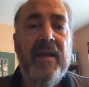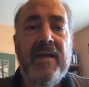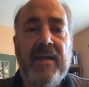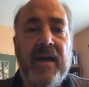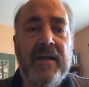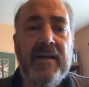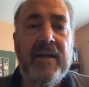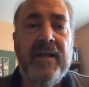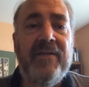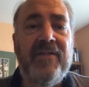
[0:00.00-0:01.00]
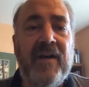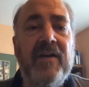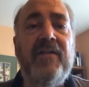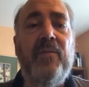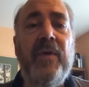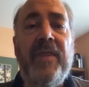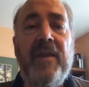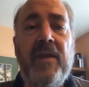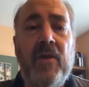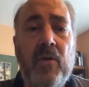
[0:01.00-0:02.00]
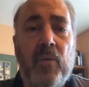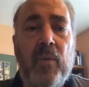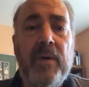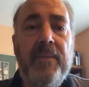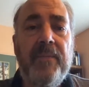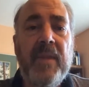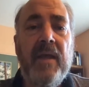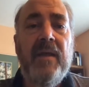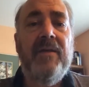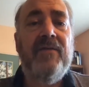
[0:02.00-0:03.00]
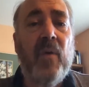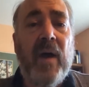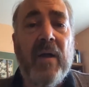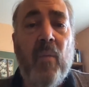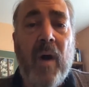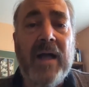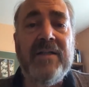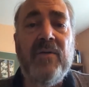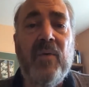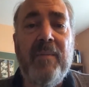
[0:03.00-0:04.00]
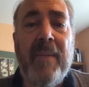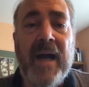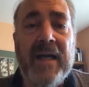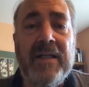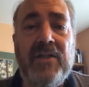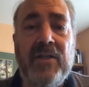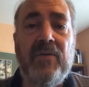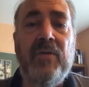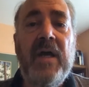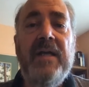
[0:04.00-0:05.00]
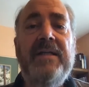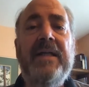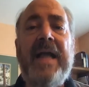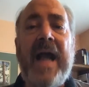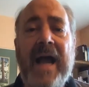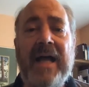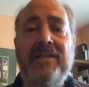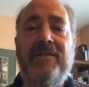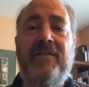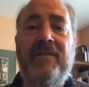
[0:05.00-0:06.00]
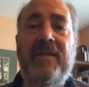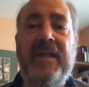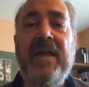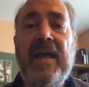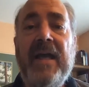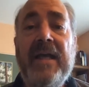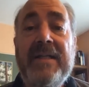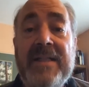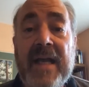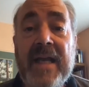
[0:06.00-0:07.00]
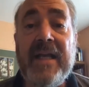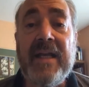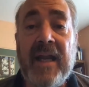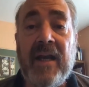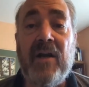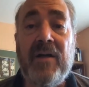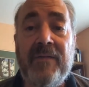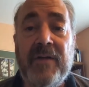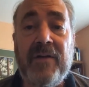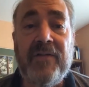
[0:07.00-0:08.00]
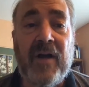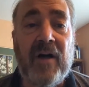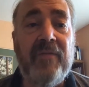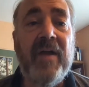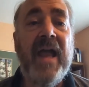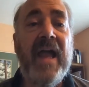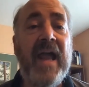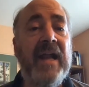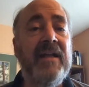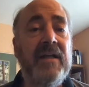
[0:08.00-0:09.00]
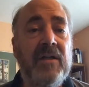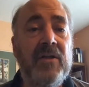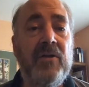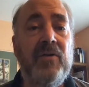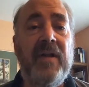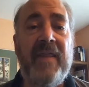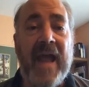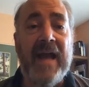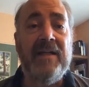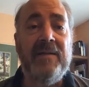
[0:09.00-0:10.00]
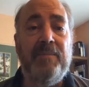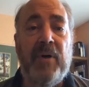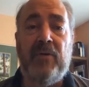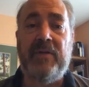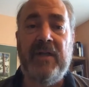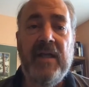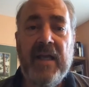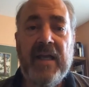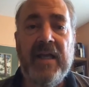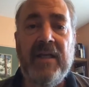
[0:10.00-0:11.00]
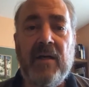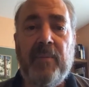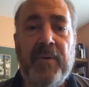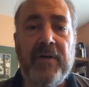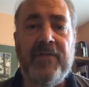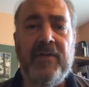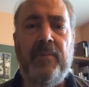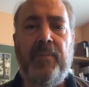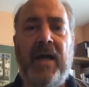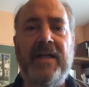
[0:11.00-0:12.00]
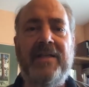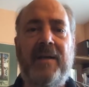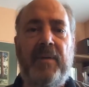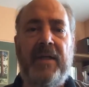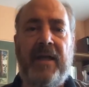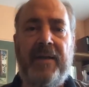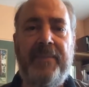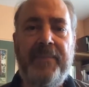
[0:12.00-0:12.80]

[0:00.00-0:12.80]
Yet it starts with you. So I want to remind you to consciously take care of yourself and include that component in your personal project plan.